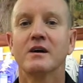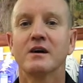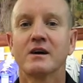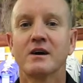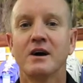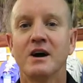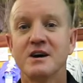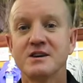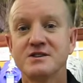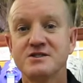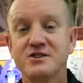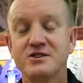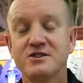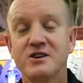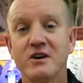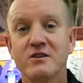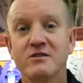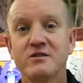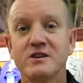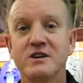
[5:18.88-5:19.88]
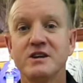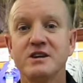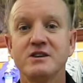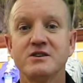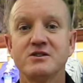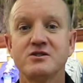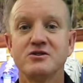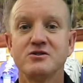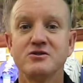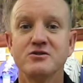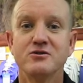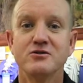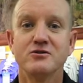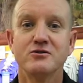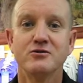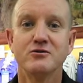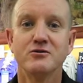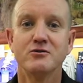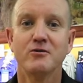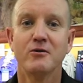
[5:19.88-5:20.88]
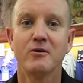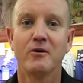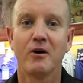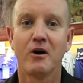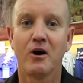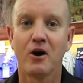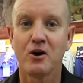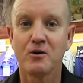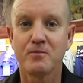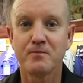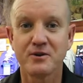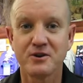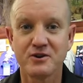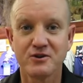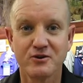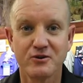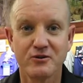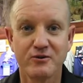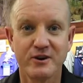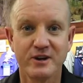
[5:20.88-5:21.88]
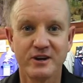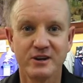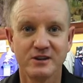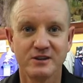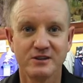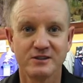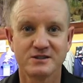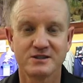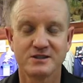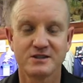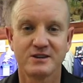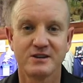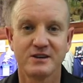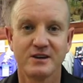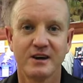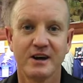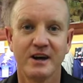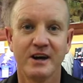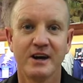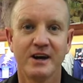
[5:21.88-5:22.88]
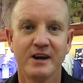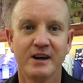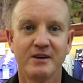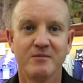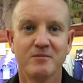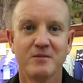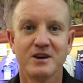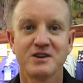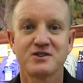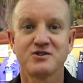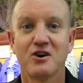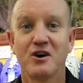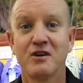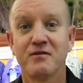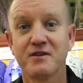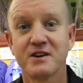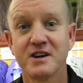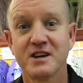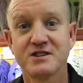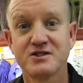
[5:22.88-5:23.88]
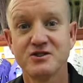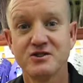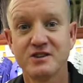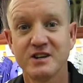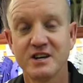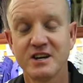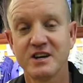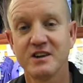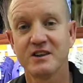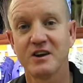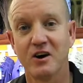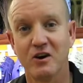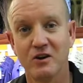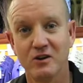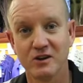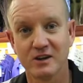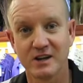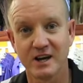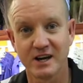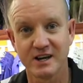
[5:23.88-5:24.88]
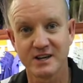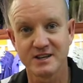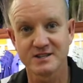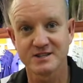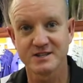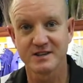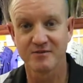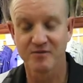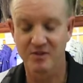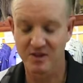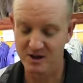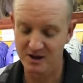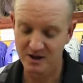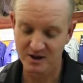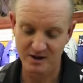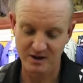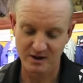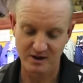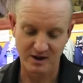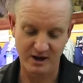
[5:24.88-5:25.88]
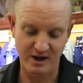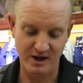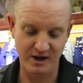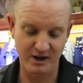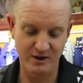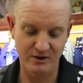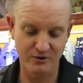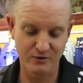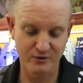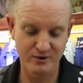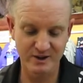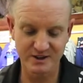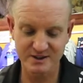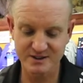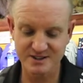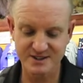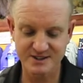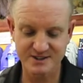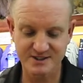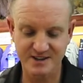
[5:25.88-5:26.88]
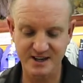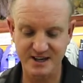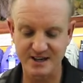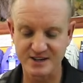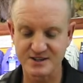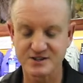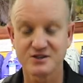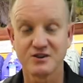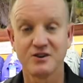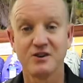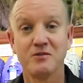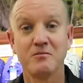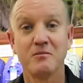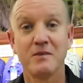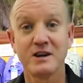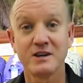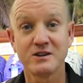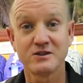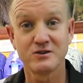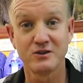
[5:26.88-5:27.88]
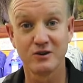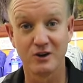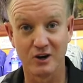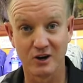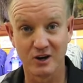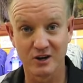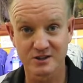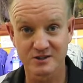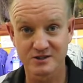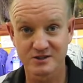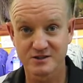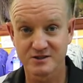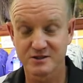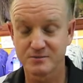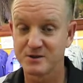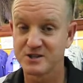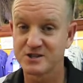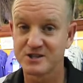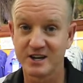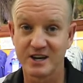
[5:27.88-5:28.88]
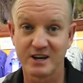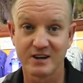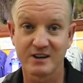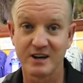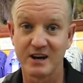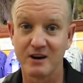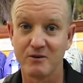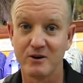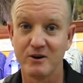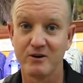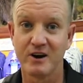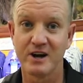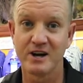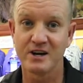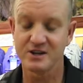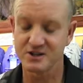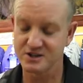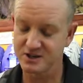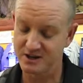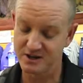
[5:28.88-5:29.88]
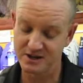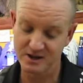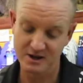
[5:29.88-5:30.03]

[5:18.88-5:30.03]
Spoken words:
Guys, you don't need to open your reels as often as you did in the old days. Reels these days are made to last, especially our Dawa range.